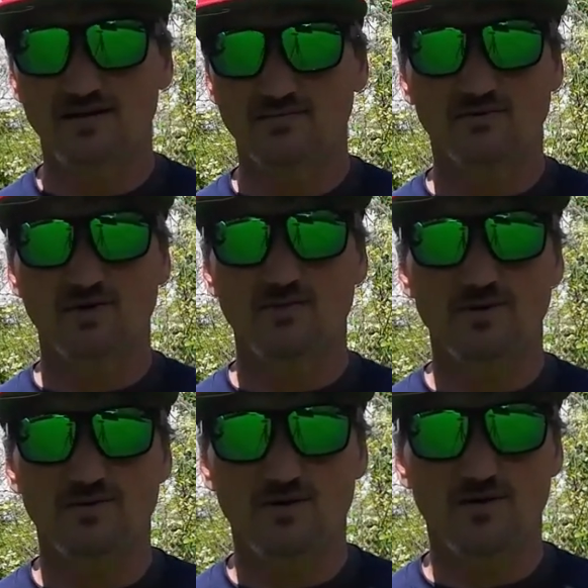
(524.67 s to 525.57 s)
Don't get me
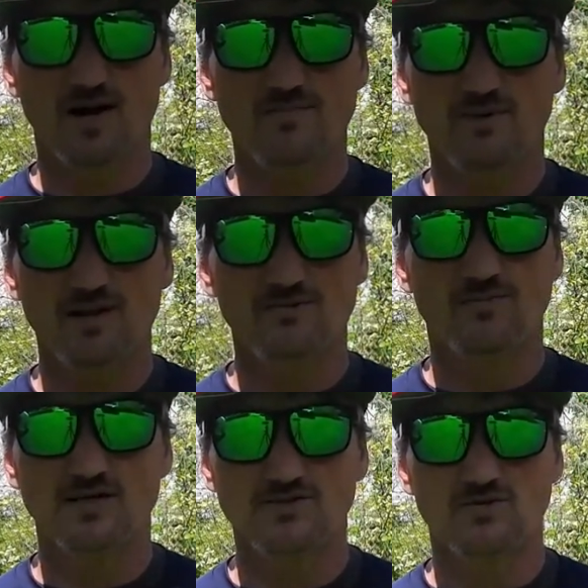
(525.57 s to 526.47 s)
wrong, I play with
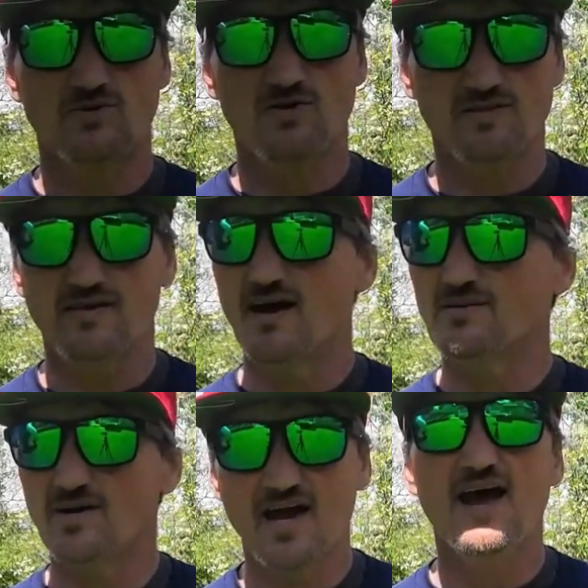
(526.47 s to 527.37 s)
my drone all the
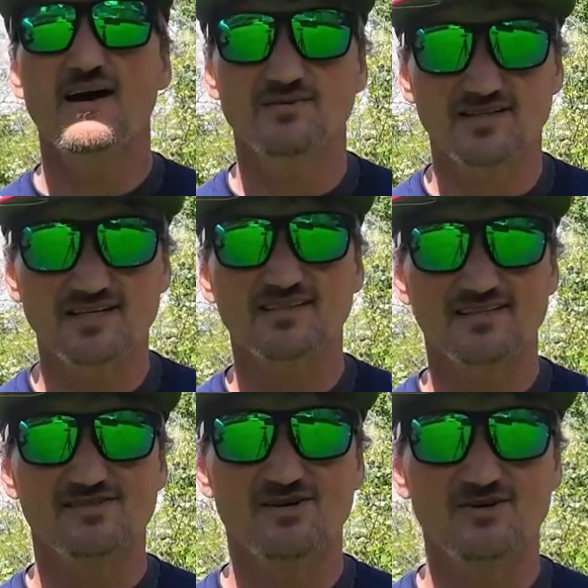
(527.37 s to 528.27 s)
time. I am addicted
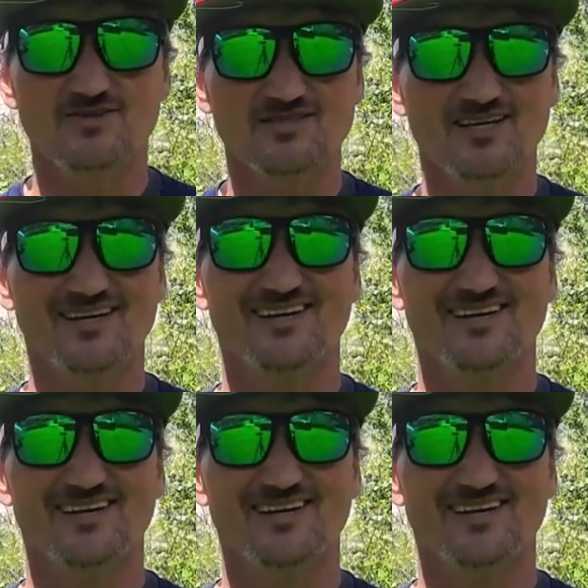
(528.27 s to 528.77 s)
to drones.